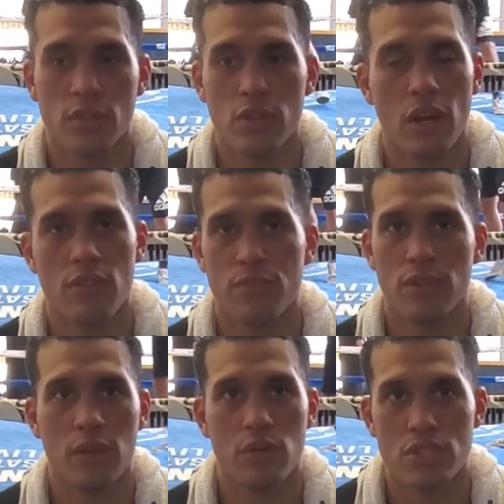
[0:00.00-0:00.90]
you know, I feel
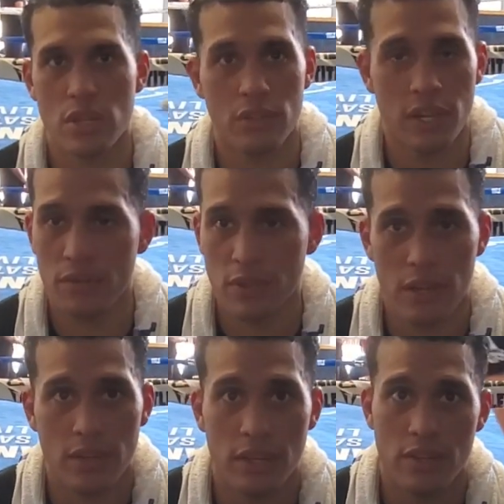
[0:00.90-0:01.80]
like we still definitely
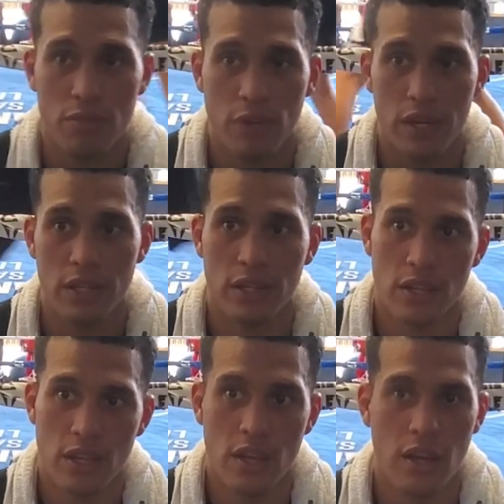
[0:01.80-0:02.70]
have to get that fight
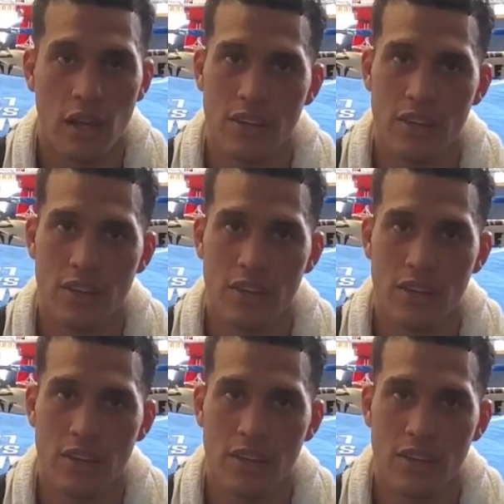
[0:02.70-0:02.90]
in.